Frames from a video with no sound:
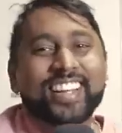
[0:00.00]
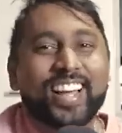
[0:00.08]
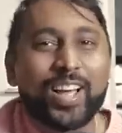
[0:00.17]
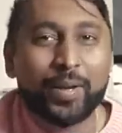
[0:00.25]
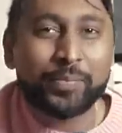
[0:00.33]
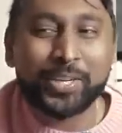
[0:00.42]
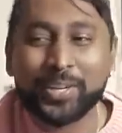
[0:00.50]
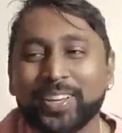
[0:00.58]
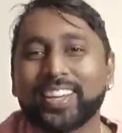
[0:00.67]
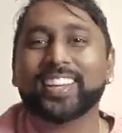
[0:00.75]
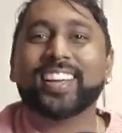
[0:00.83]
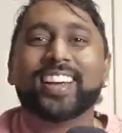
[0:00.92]
I'm
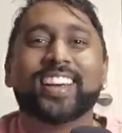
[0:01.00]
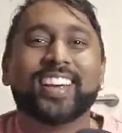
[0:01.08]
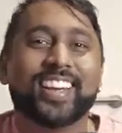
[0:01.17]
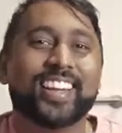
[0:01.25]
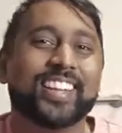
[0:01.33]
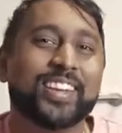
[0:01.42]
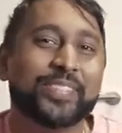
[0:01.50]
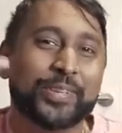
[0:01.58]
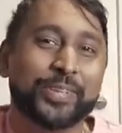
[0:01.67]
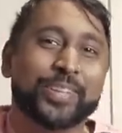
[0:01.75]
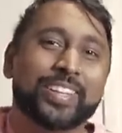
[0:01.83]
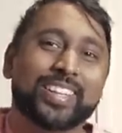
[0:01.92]
joking. Okay, I love you
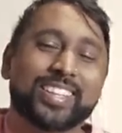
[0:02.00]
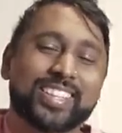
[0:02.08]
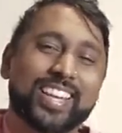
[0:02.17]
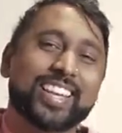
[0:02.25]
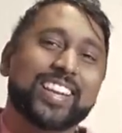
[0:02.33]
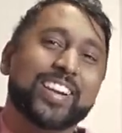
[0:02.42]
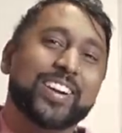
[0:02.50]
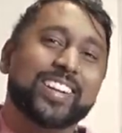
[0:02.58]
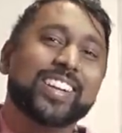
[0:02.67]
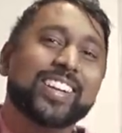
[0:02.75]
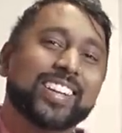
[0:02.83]
all. Take care.